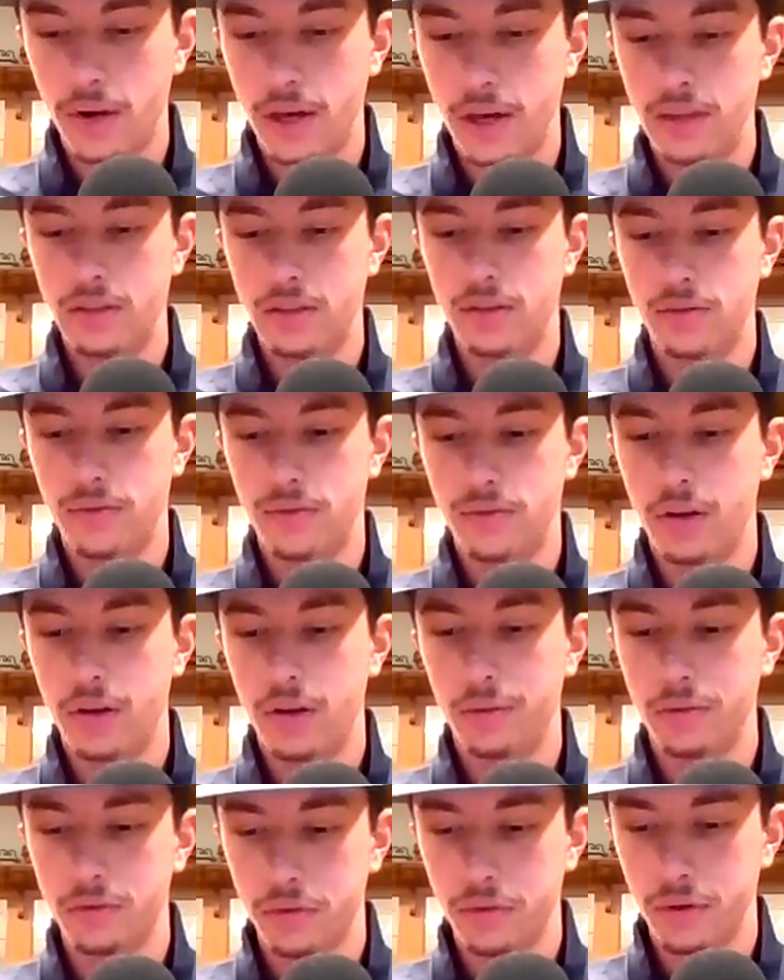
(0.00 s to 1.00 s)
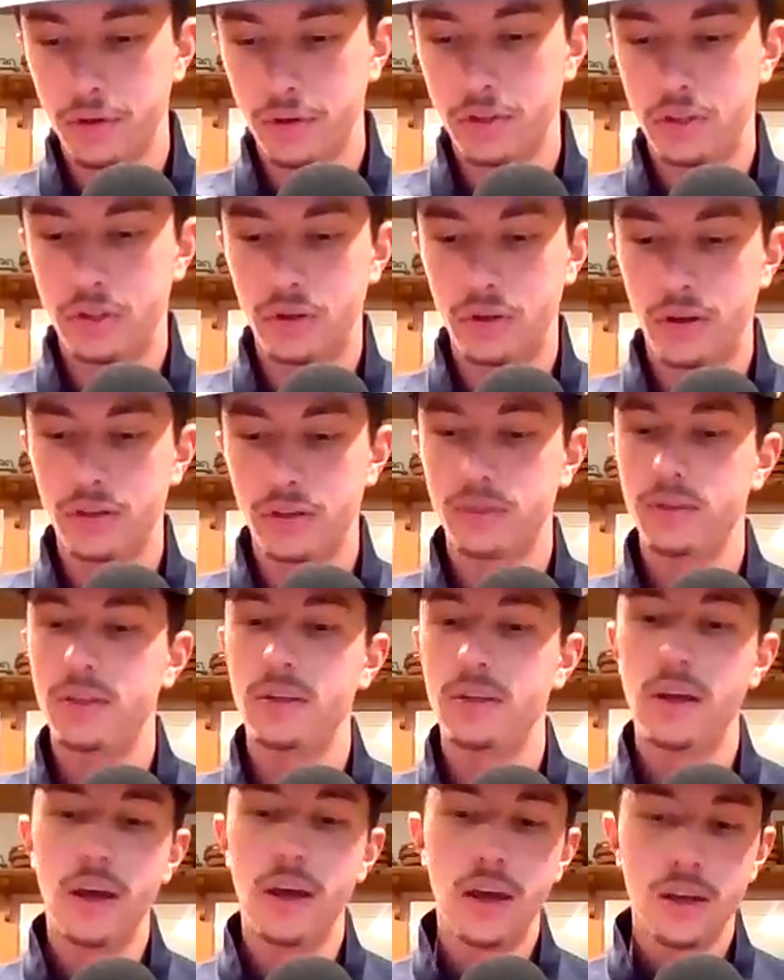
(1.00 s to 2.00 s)
Azzi Fudd was really
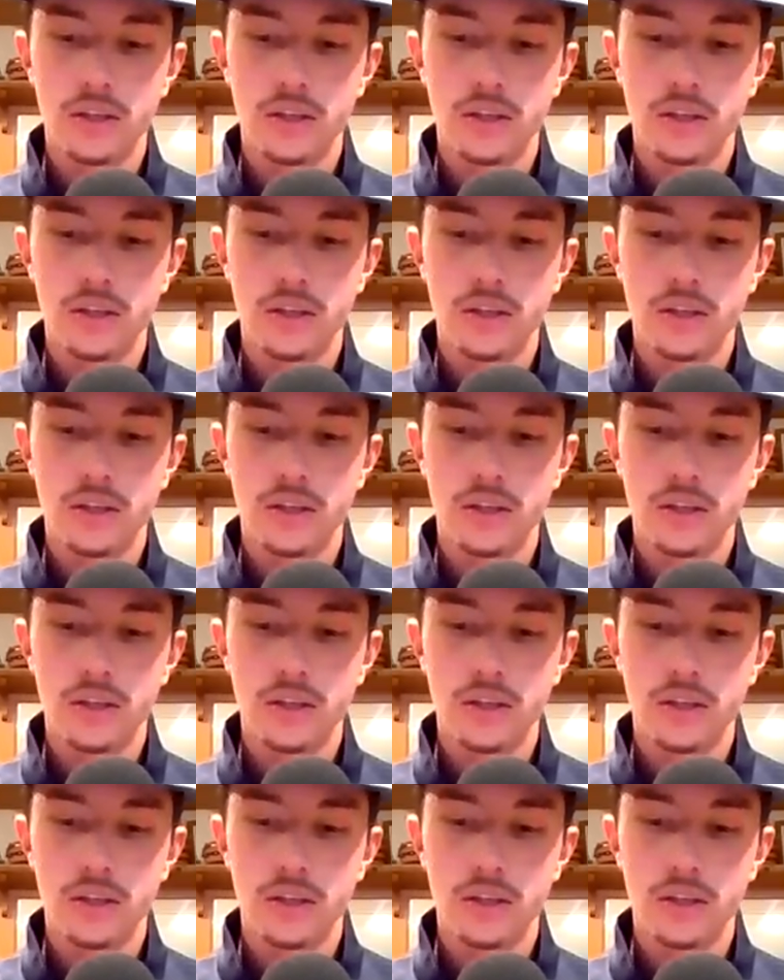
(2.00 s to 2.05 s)
struggling.